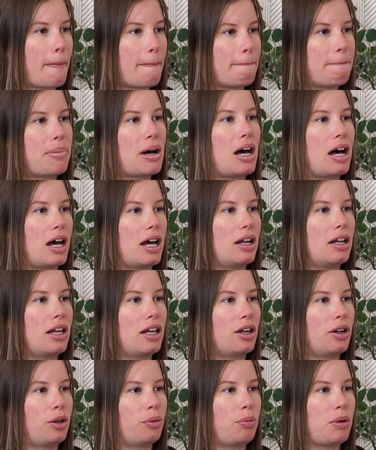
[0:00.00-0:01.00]
but
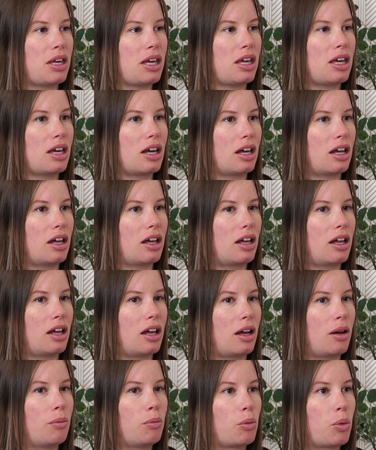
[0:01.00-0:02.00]
it'll be
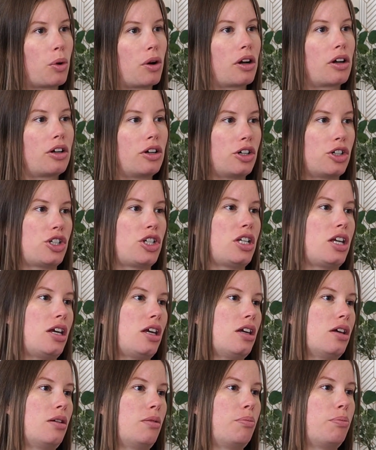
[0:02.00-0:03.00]
a more
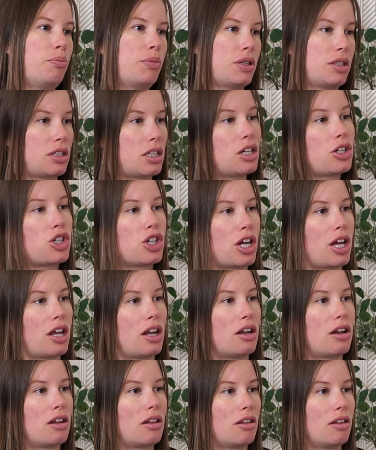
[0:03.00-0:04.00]
cushy
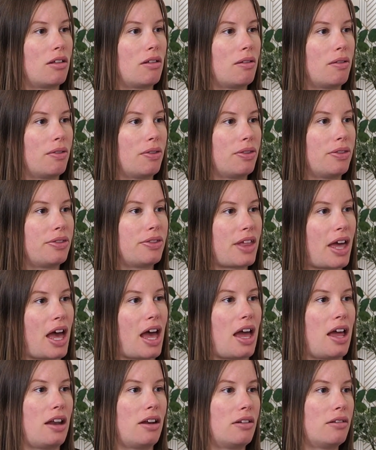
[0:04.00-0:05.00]
position
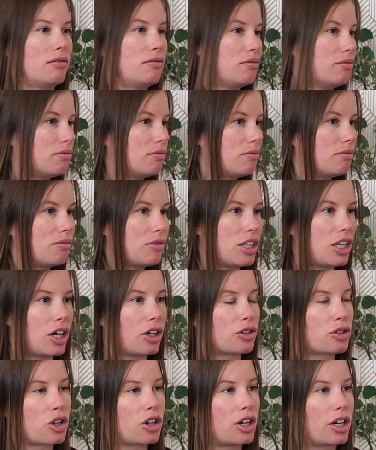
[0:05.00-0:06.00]
than the
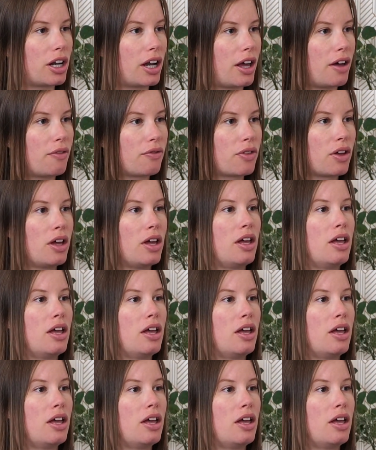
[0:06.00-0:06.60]
alternative.